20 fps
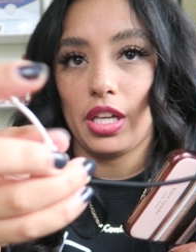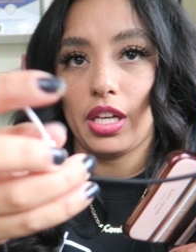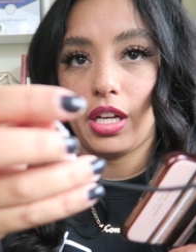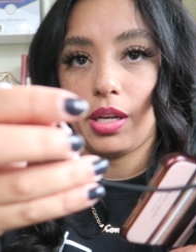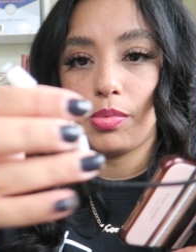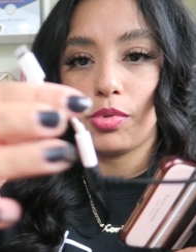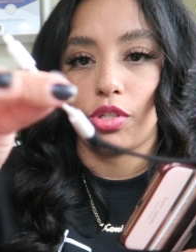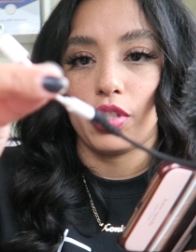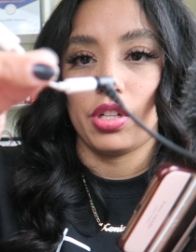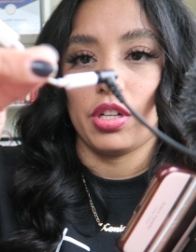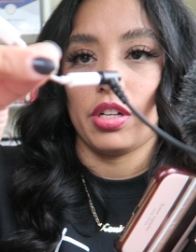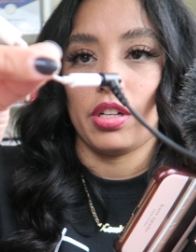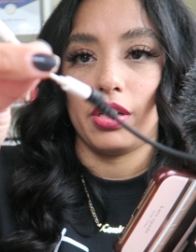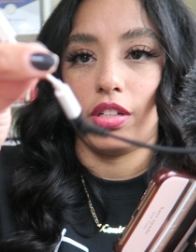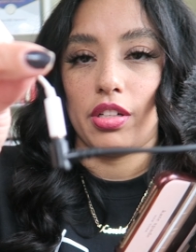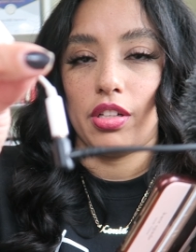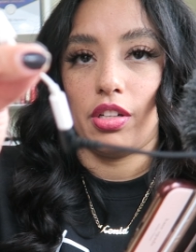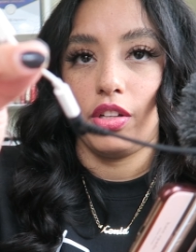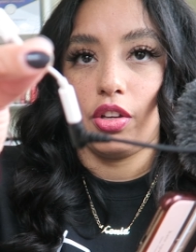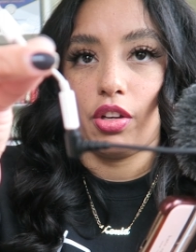I'm sure
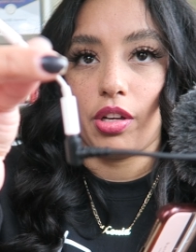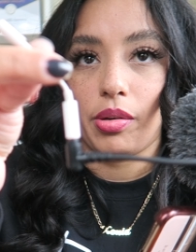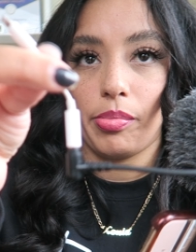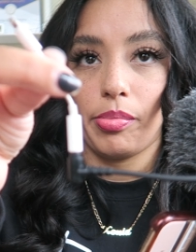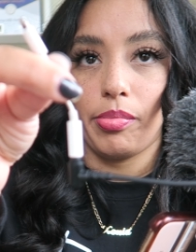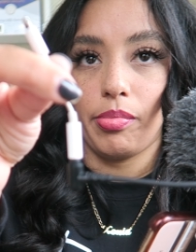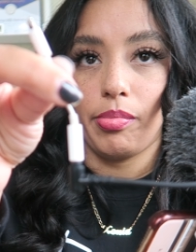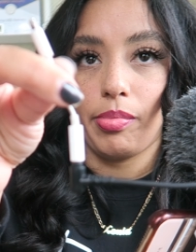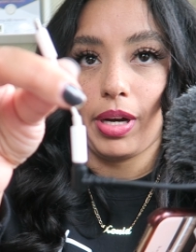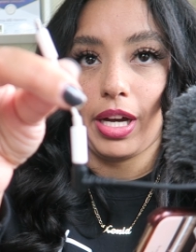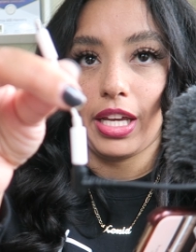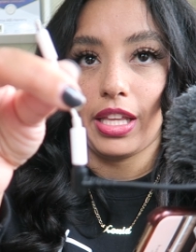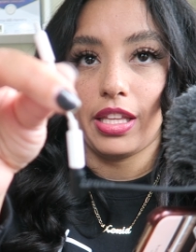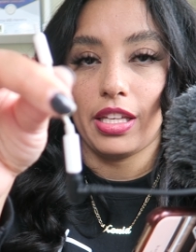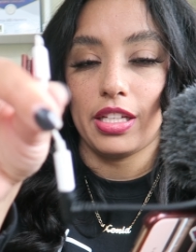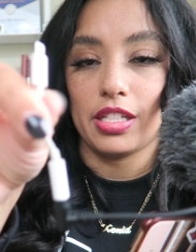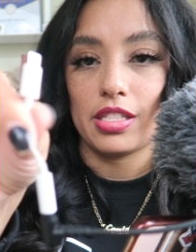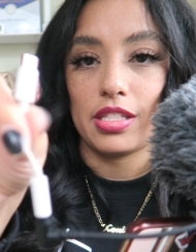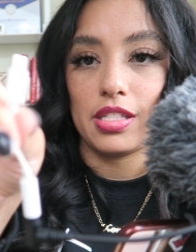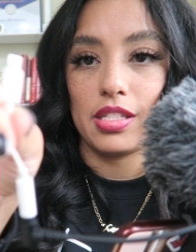you can buy
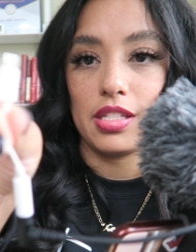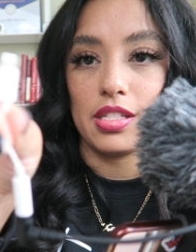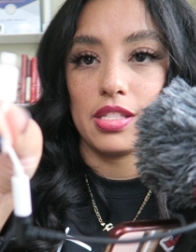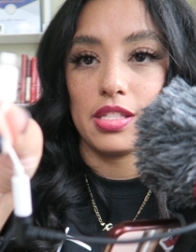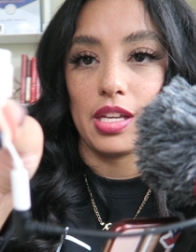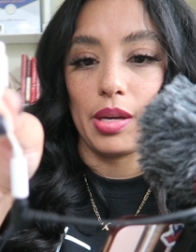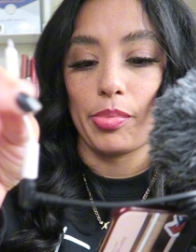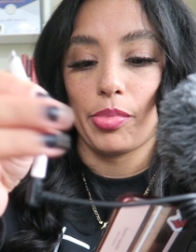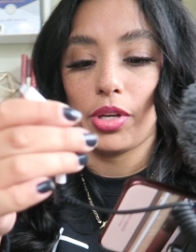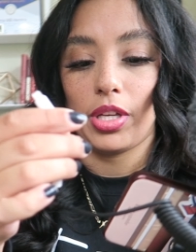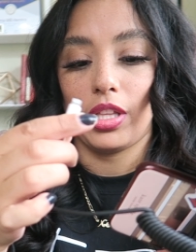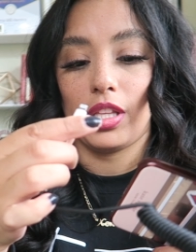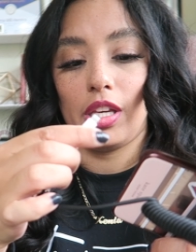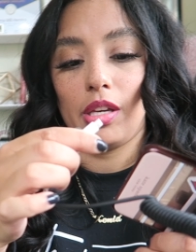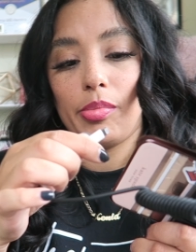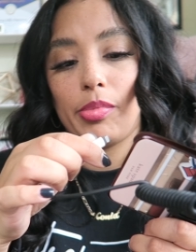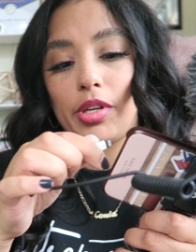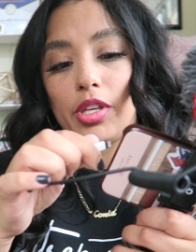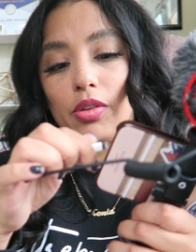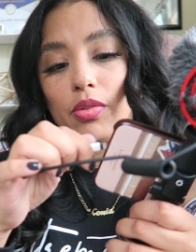this
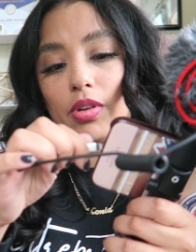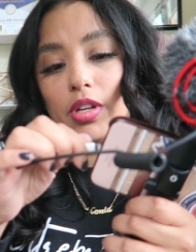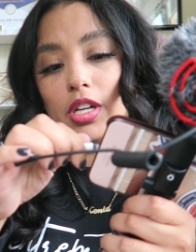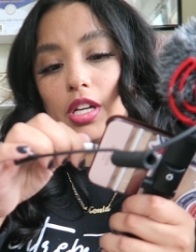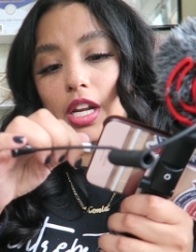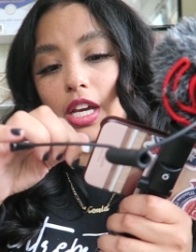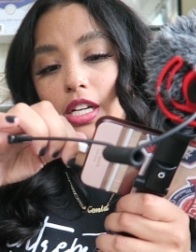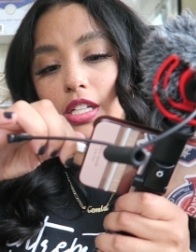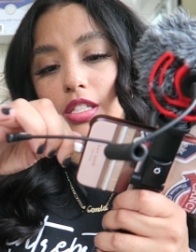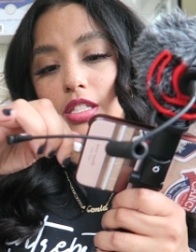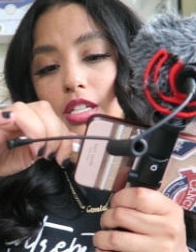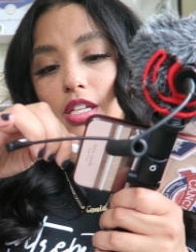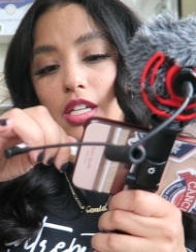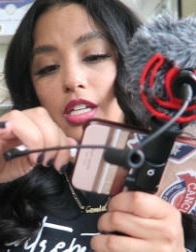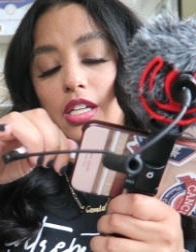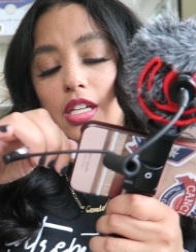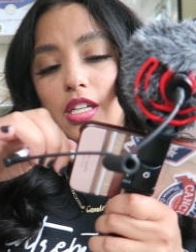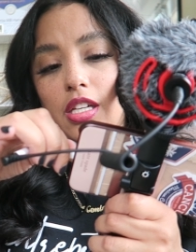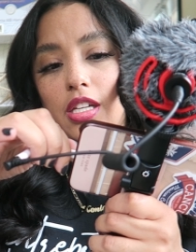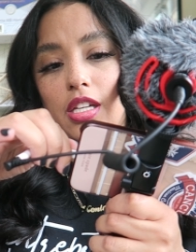separately, but you connect it.